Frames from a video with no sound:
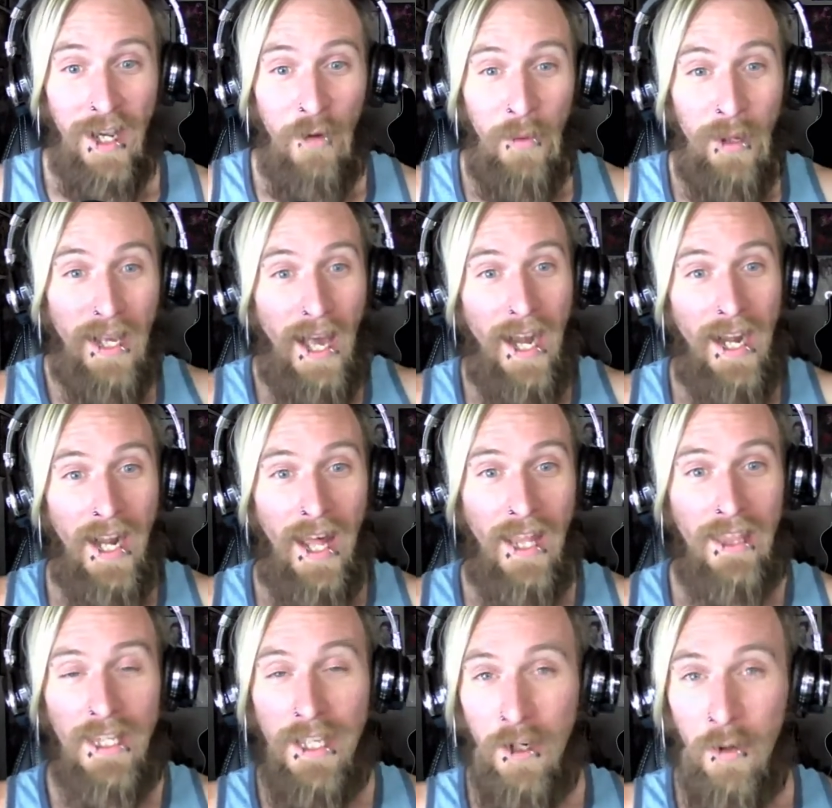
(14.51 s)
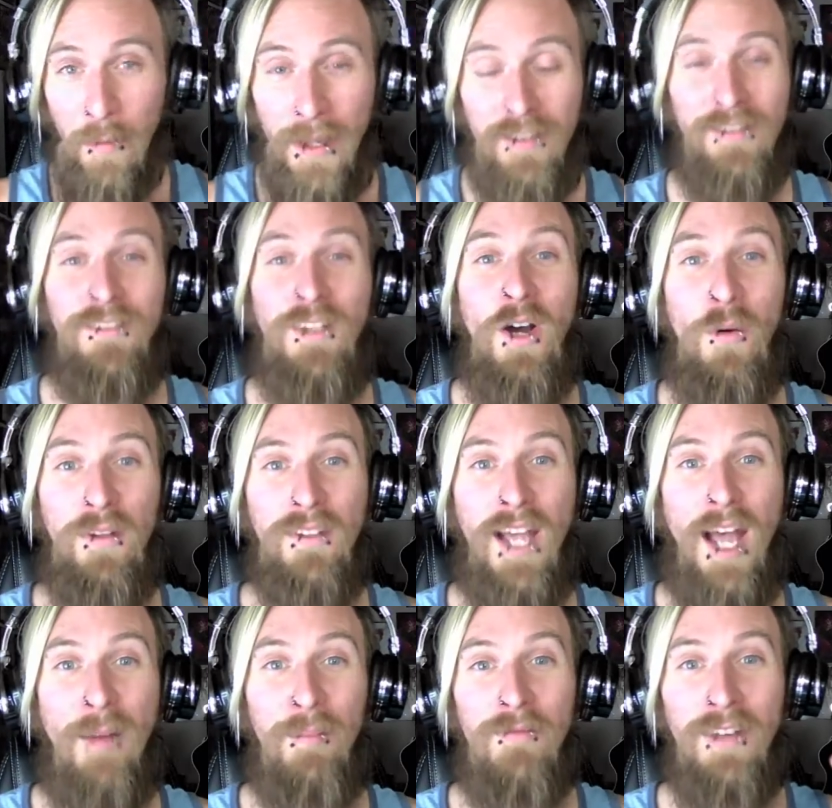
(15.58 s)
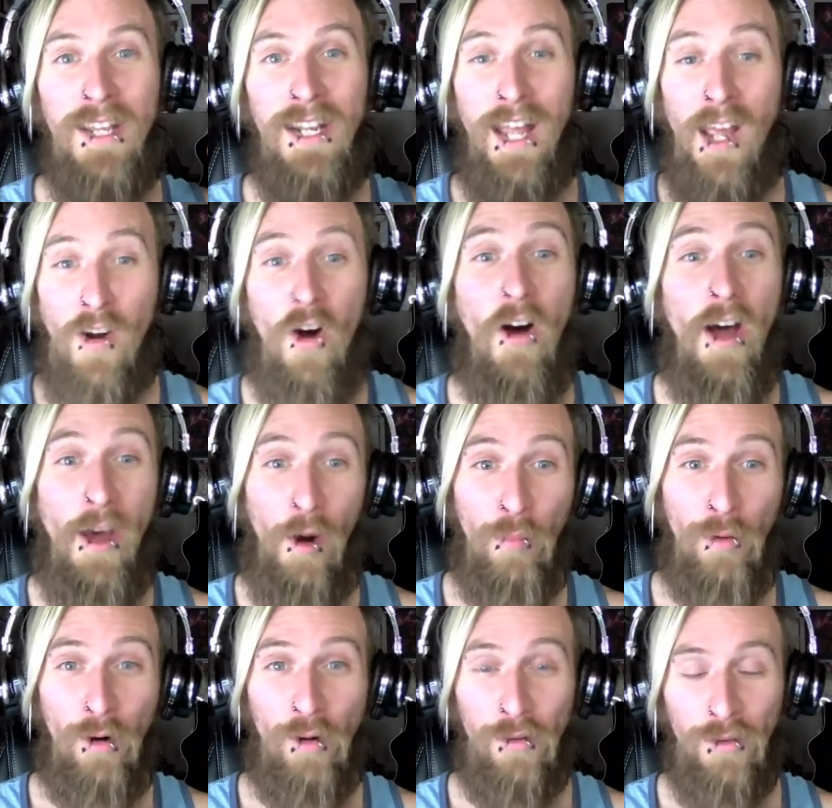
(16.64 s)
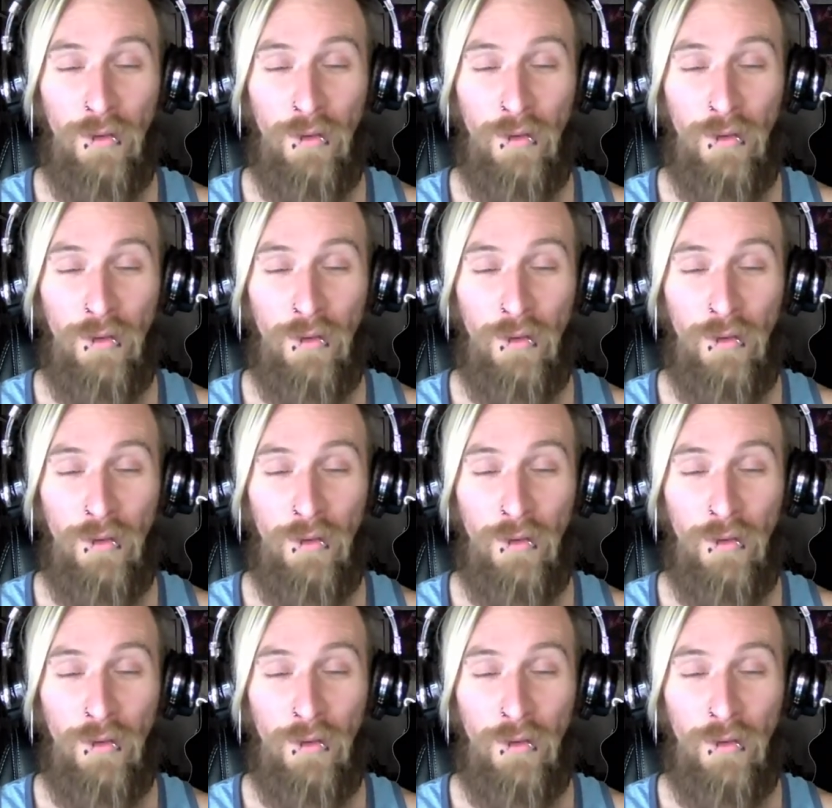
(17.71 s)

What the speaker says: We got a little bit of snow on top of it, and all hell broke